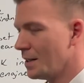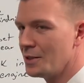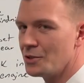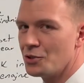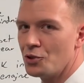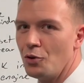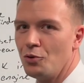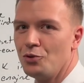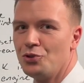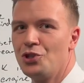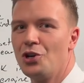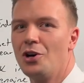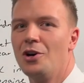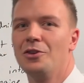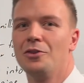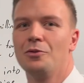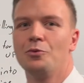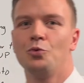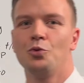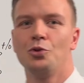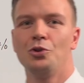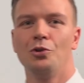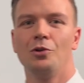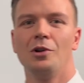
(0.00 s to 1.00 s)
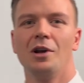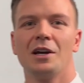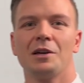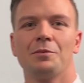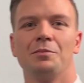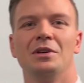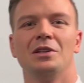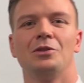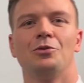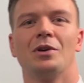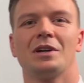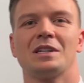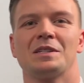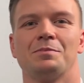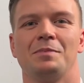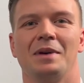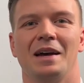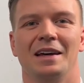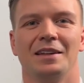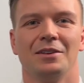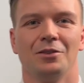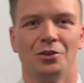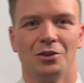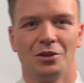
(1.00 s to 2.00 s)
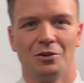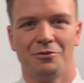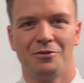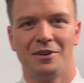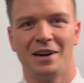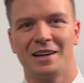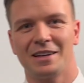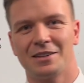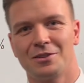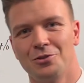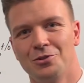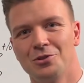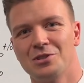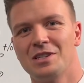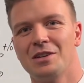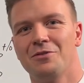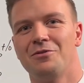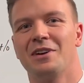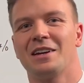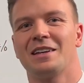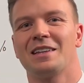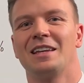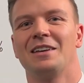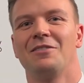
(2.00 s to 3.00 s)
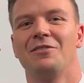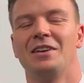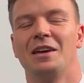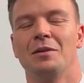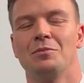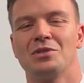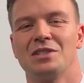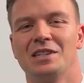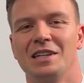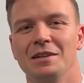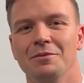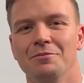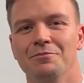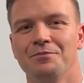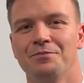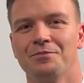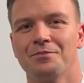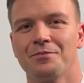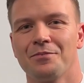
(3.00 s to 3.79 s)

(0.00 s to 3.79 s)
So John, would you like me to expand on the factors affecting VMC?